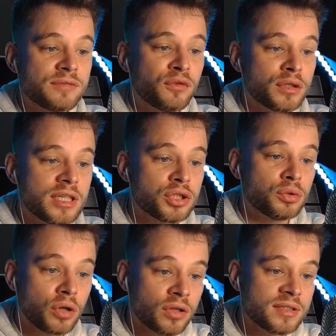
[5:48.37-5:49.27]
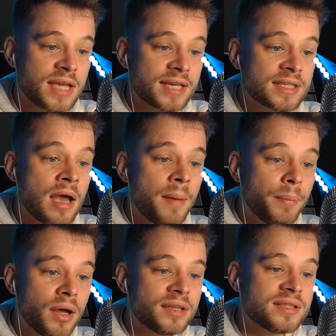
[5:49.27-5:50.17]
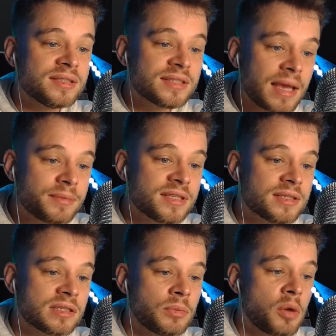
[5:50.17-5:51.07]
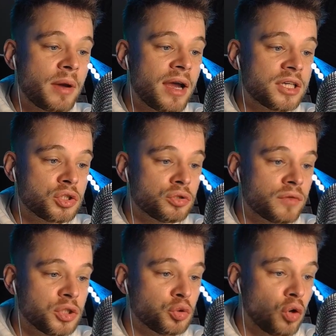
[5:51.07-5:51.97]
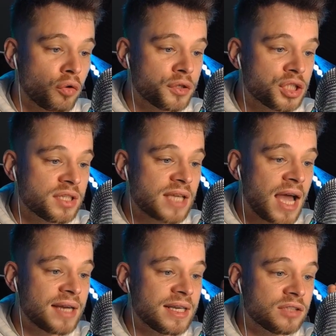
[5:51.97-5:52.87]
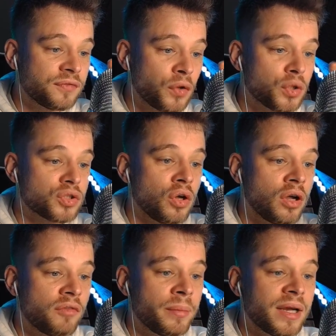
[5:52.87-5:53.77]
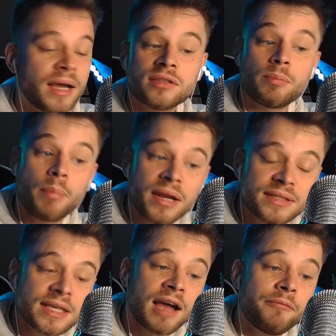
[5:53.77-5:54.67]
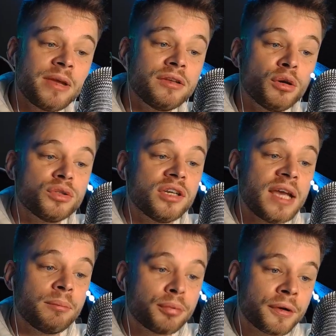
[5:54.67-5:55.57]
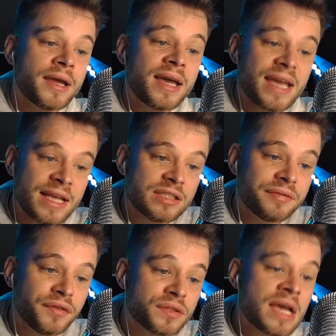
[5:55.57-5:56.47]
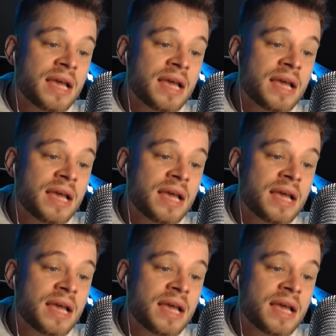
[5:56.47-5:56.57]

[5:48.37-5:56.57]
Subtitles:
For additional context, Burleson's skepticism about extraterrestrial origins and his focus on government accountability have been noted in prior interviews,